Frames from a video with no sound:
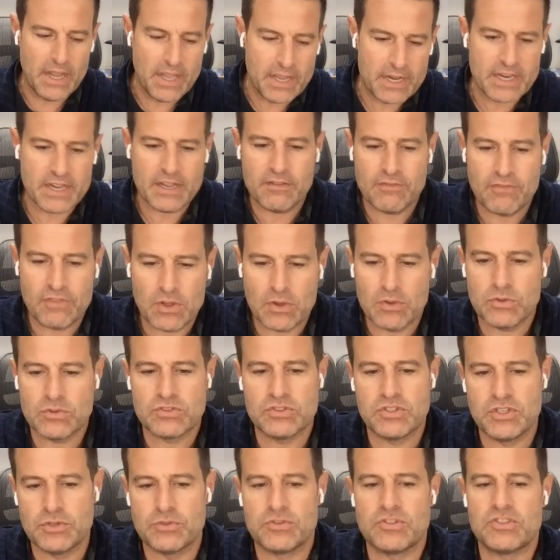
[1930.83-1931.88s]
Any of those,
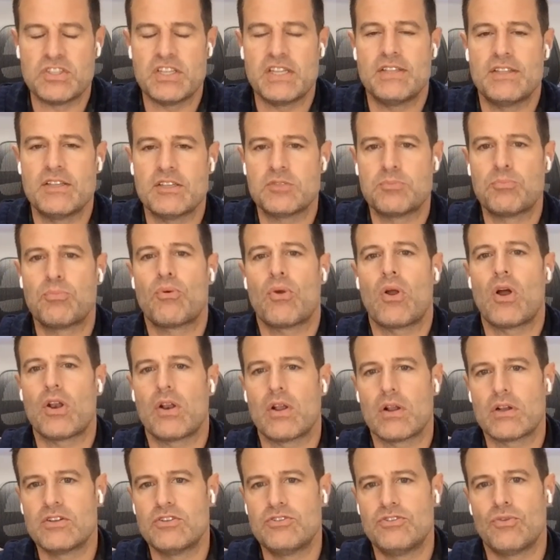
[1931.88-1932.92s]
do you see this
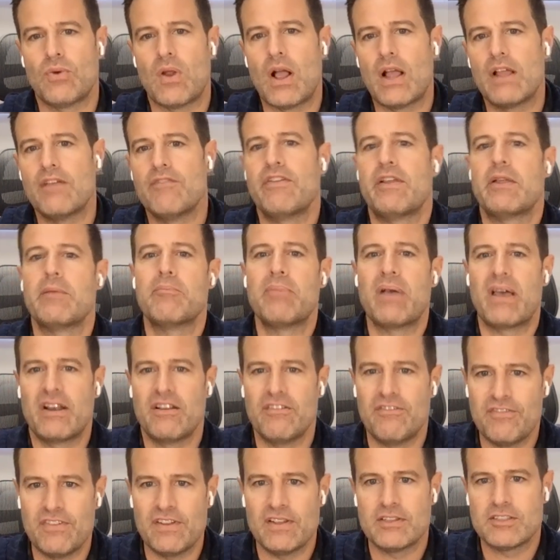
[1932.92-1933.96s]
product driving
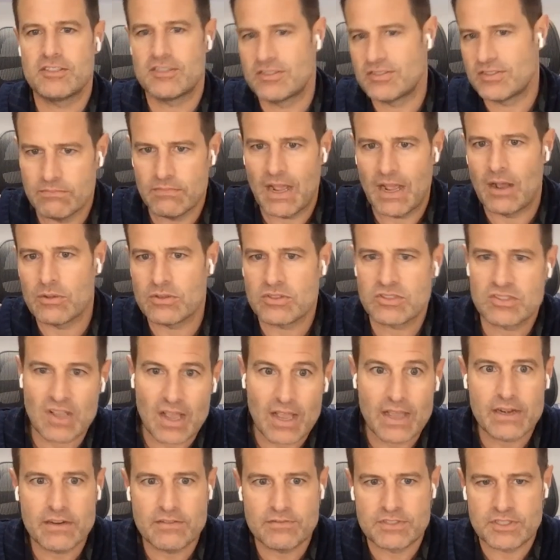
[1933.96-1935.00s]
benefits
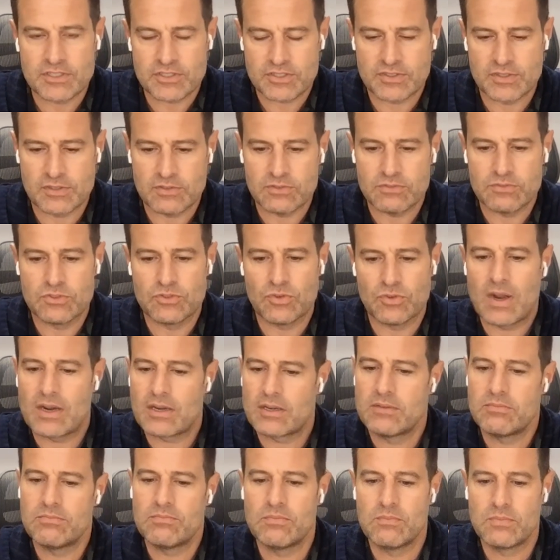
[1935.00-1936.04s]
outside of just the
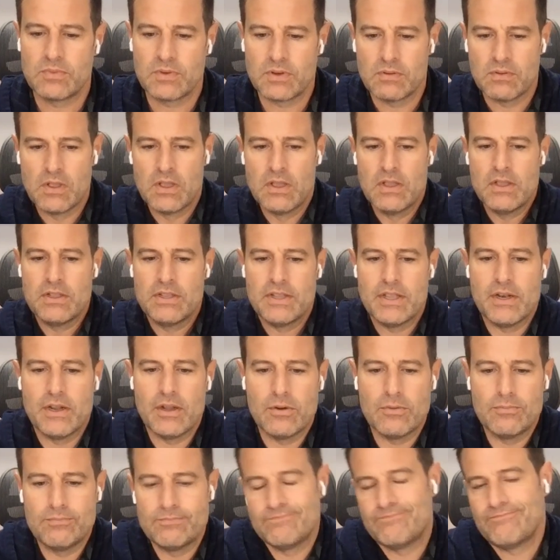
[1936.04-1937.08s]
direct,
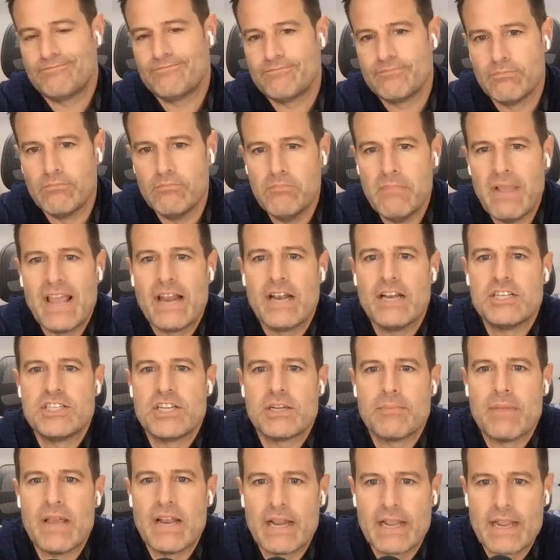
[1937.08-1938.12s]

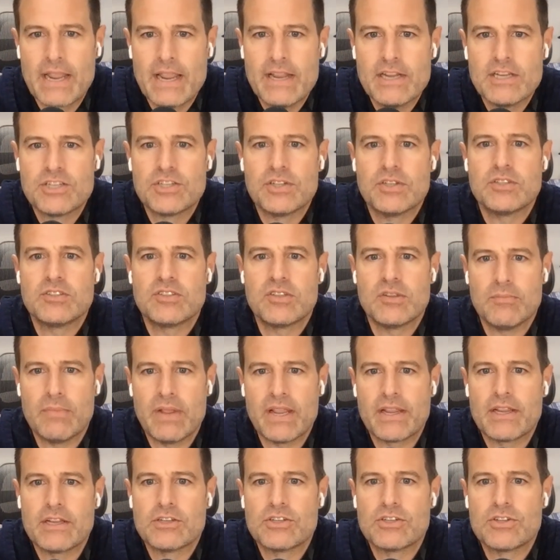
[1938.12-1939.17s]
managing medications and
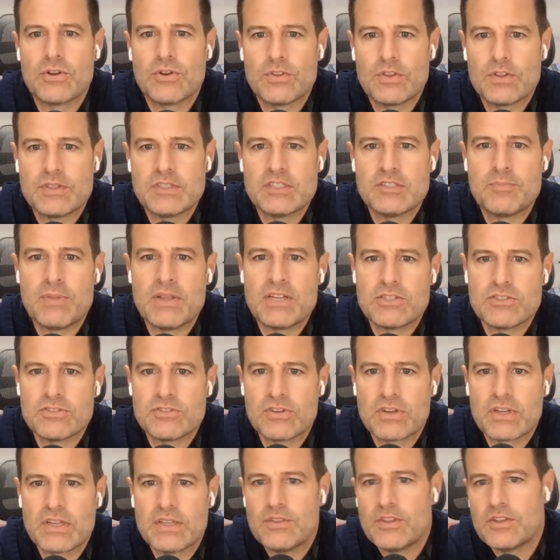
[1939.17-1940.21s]
making sure that these patients
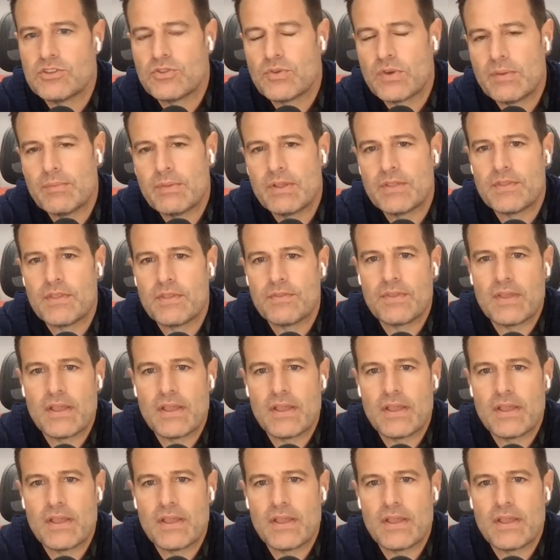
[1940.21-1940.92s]
are getting the treatment that